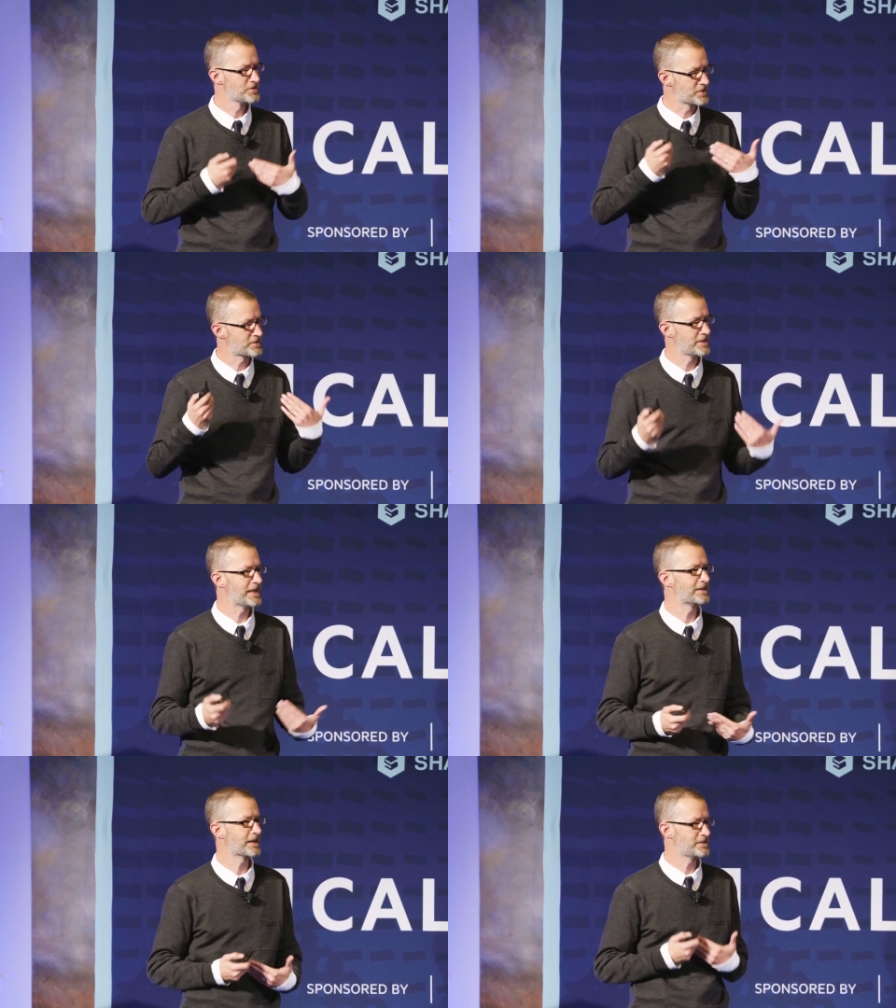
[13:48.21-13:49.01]

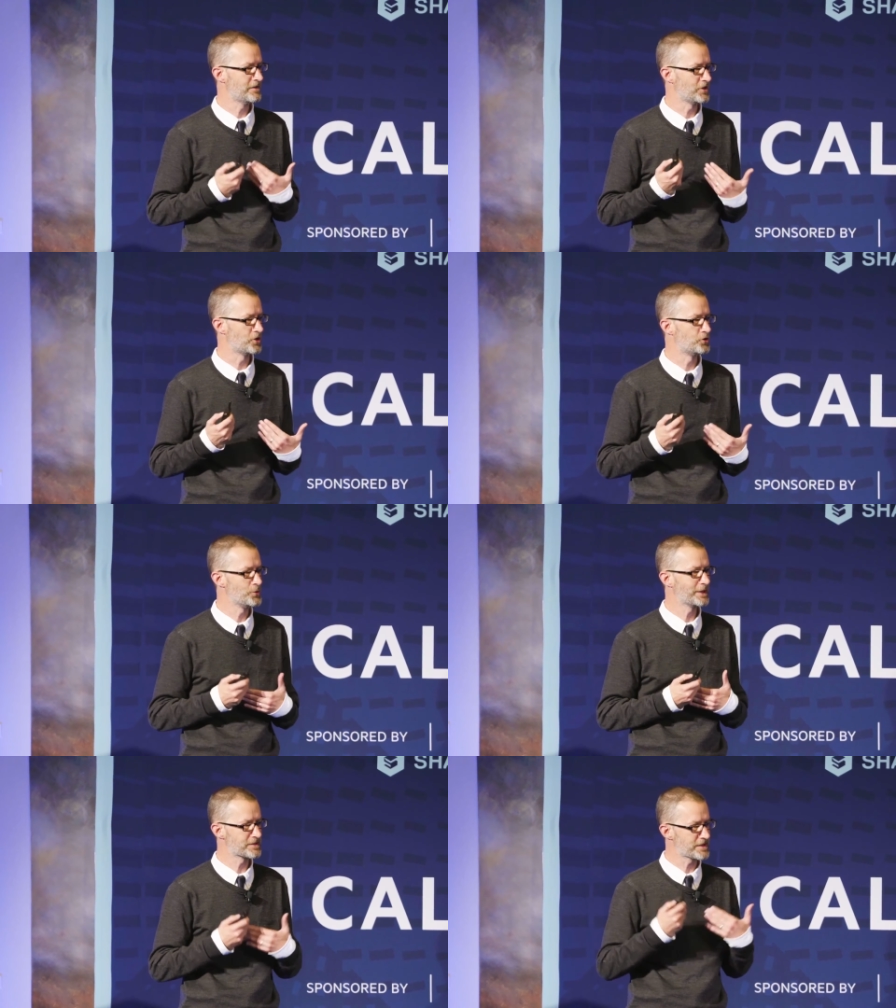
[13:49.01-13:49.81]
Sustained activity. You're
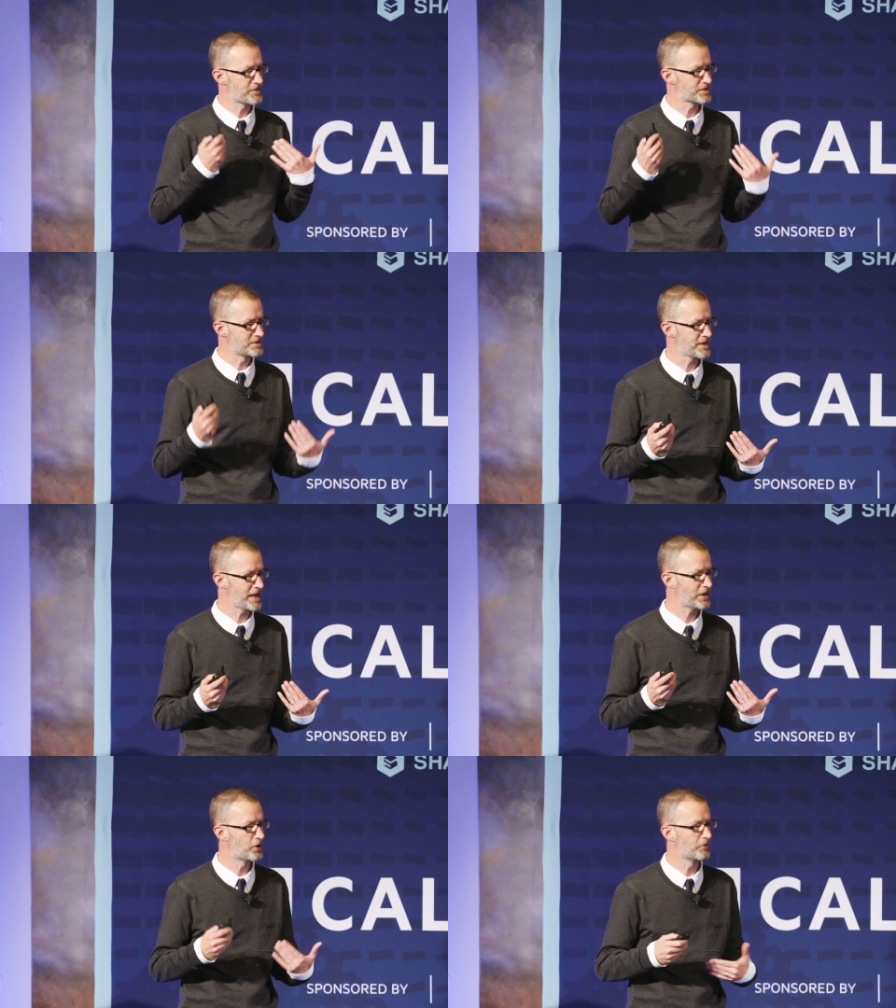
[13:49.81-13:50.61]
doing it inside this
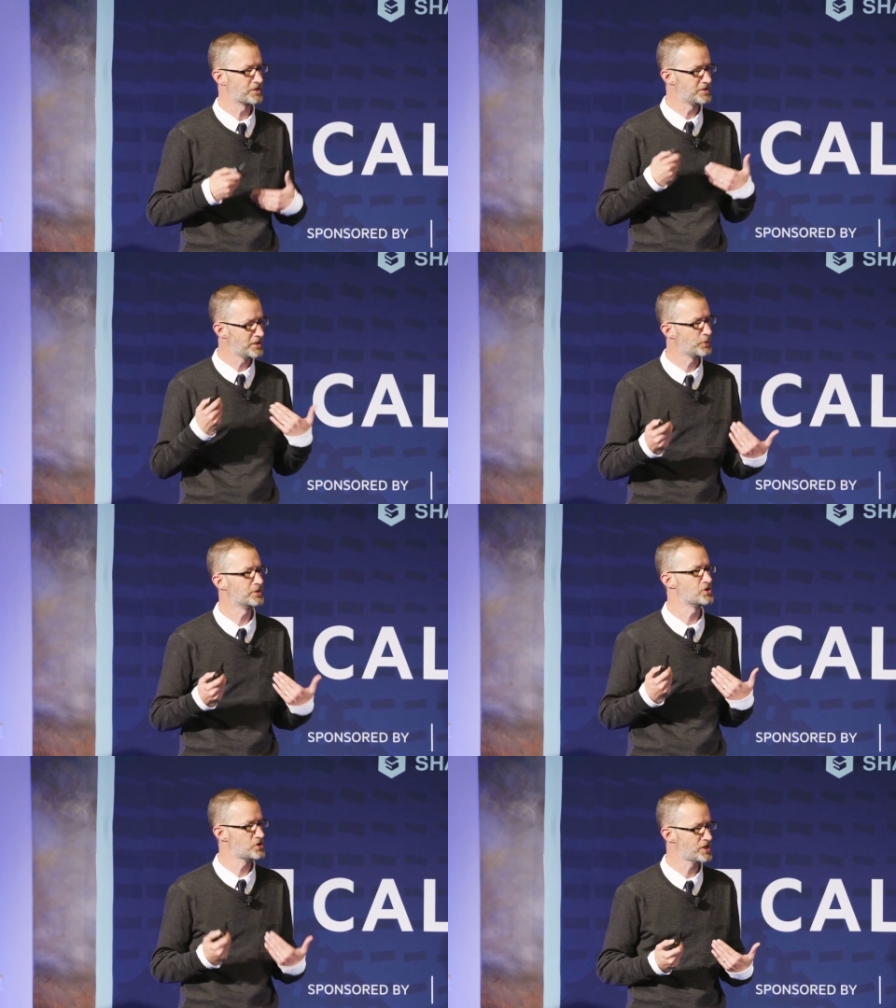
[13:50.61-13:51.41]
container of
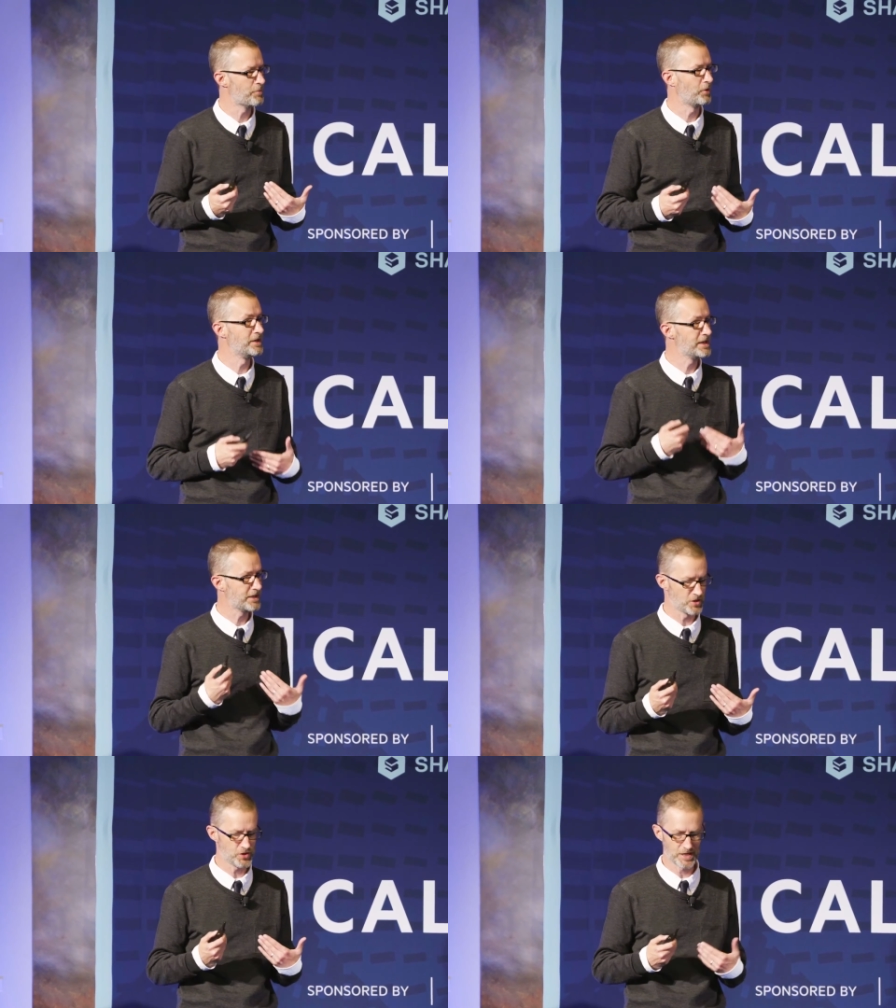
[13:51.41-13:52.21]
continuing to ship and
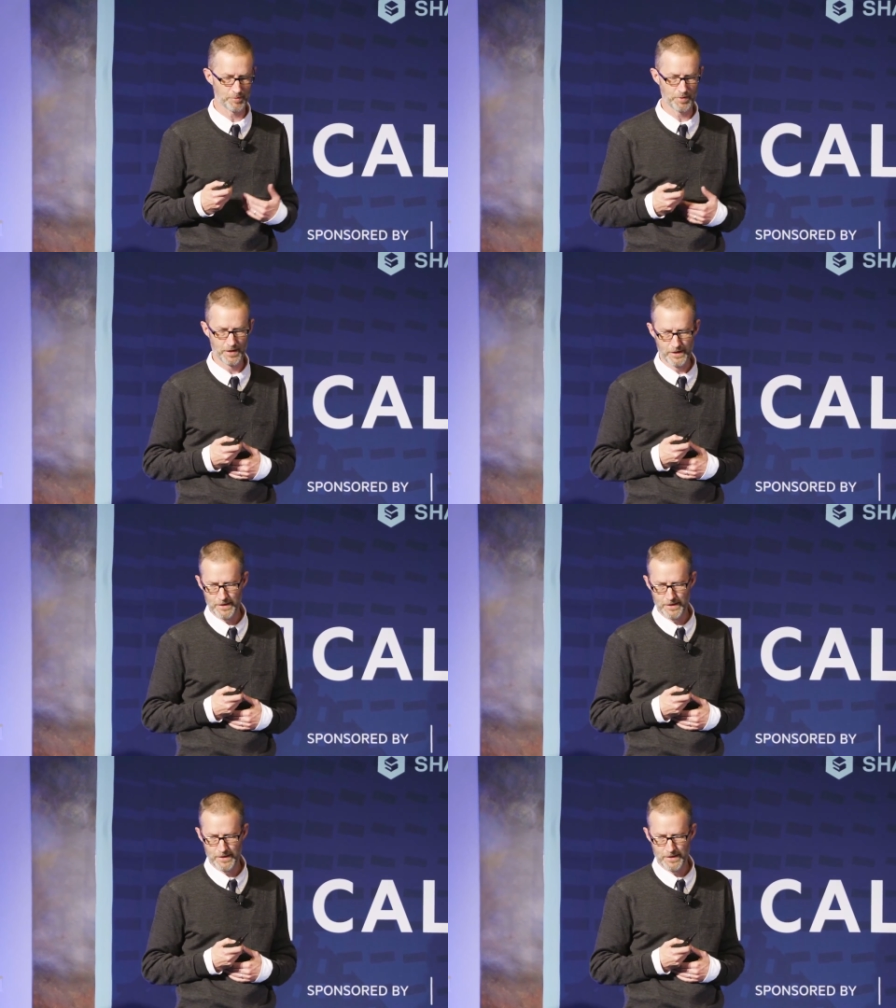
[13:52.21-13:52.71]
needing to ship.